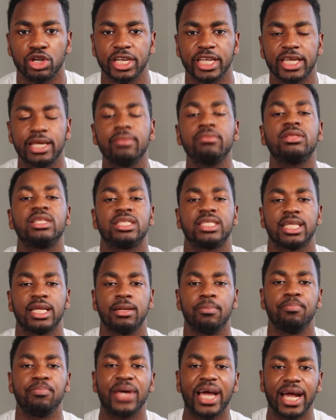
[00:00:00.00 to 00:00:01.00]
gonna keep the
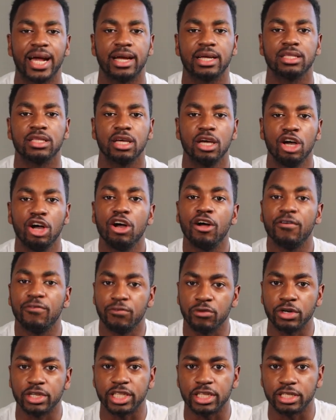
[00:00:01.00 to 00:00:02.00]
same math
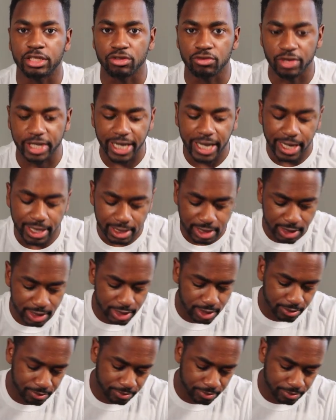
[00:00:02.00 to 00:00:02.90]
for the 3x.